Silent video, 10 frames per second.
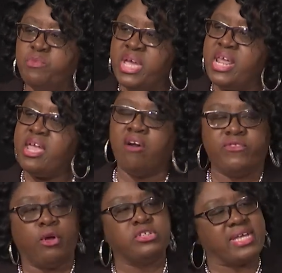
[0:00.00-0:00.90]
many of
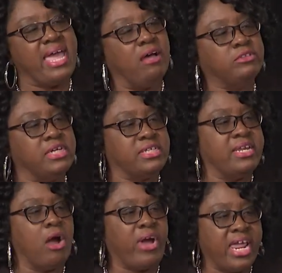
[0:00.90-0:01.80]
those counties
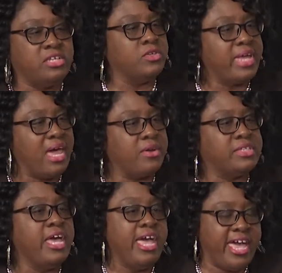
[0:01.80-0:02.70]
in our 82
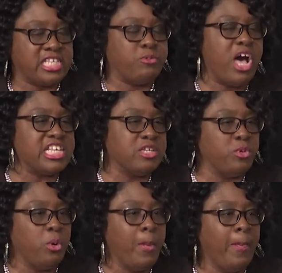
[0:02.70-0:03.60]
counties as
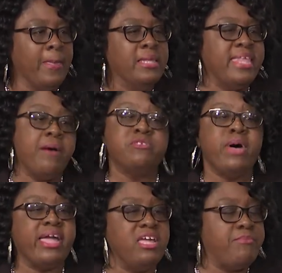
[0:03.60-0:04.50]
possible. That was
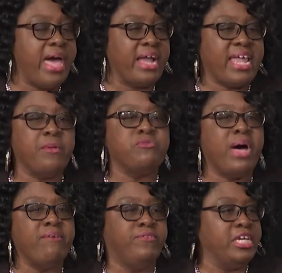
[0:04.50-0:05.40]
my impact. That was
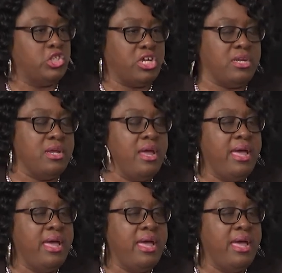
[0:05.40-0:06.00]
my vision.